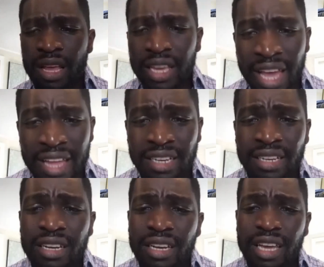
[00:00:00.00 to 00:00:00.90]
again,
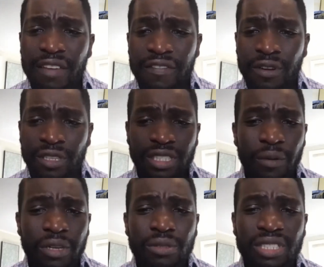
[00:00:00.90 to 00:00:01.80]
if you're
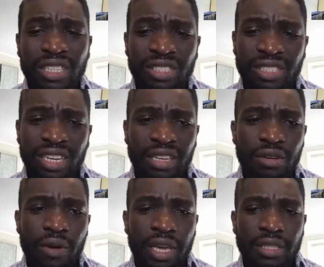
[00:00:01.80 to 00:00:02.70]
someone who's interested in
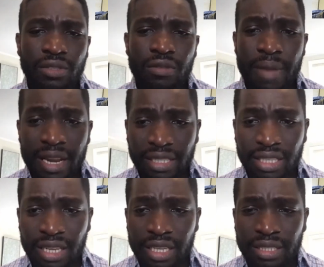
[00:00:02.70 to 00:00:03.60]
going into
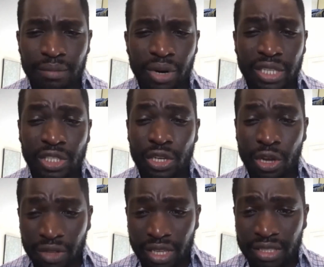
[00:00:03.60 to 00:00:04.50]
medicine, it's important to
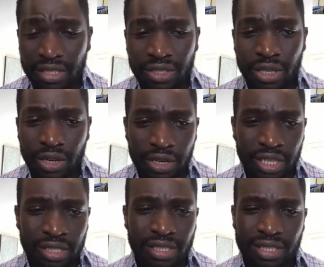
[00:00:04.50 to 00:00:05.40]
know this, to learn
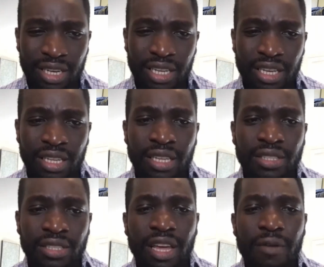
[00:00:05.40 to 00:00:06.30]
it, to study it. And
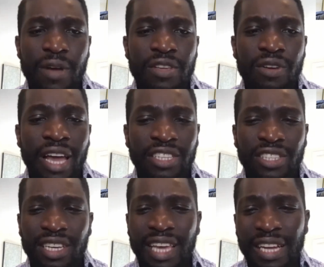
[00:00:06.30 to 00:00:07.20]
so that when you
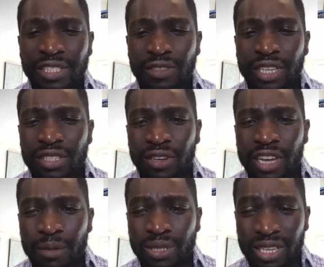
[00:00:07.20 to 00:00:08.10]
actually encounter it, you're
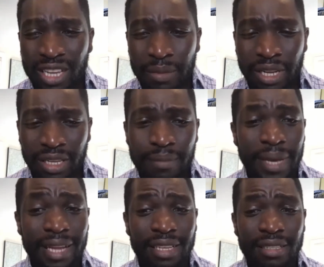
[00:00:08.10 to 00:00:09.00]
able to name it and
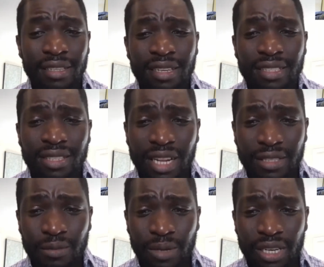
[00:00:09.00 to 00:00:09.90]
combat it. So
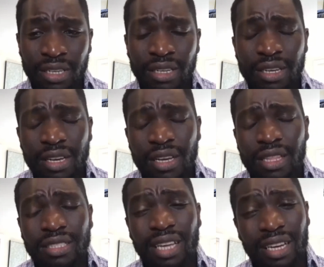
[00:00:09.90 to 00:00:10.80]
that's one.
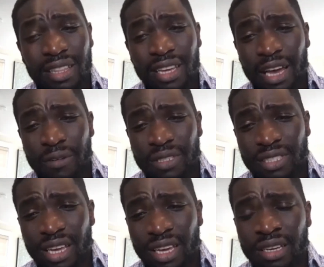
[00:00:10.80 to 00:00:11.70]
The second thing I would
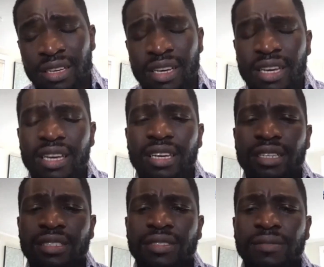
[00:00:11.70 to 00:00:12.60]
say
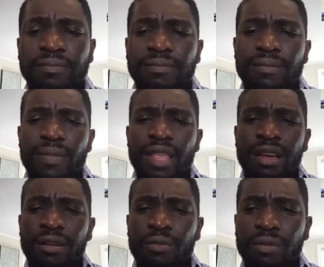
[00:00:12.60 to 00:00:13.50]
is,
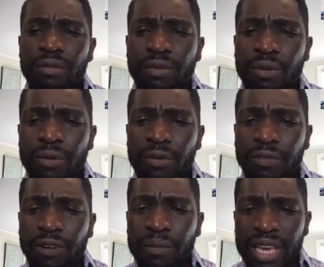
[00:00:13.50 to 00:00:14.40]

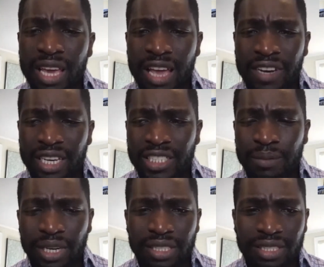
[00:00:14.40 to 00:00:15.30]
for me, have I
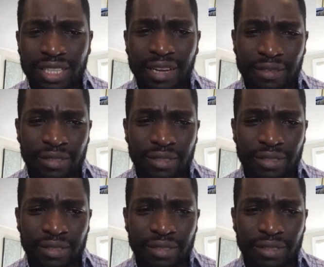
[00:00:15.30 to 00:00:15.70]
experienced it? That